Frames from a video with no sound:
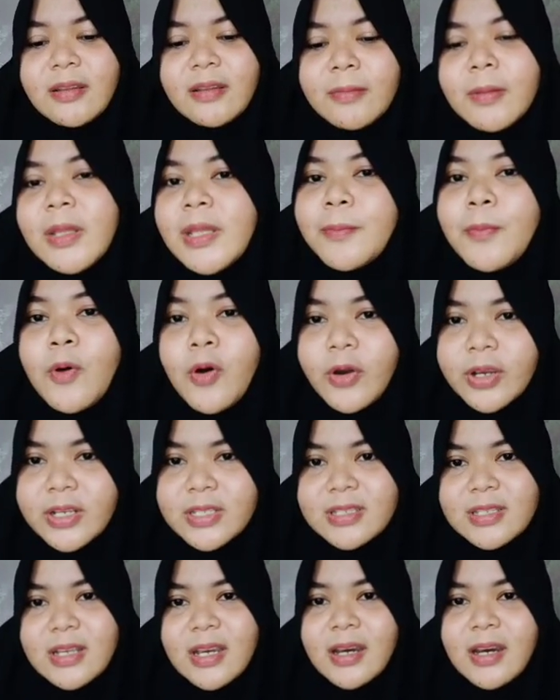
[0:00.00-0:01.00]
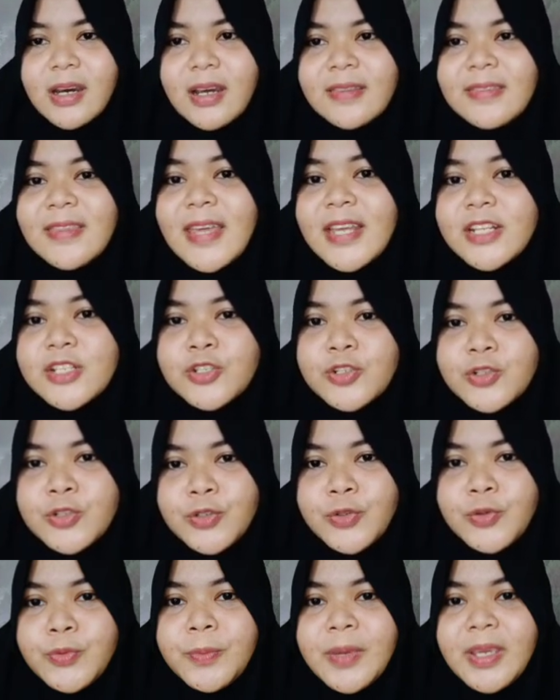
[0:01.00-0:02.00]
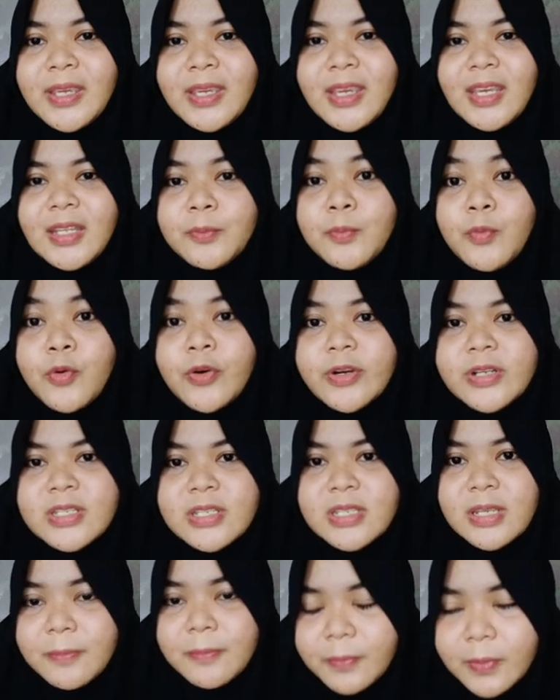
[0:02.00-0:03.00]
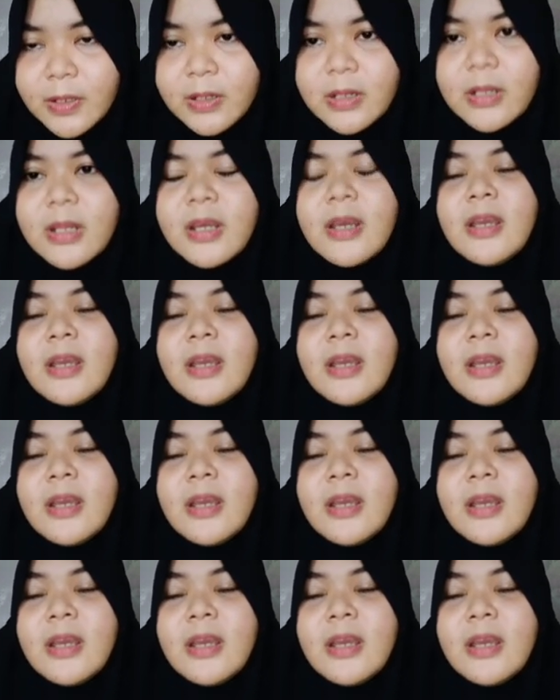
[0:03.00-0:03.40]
The boys tends to make it more simple,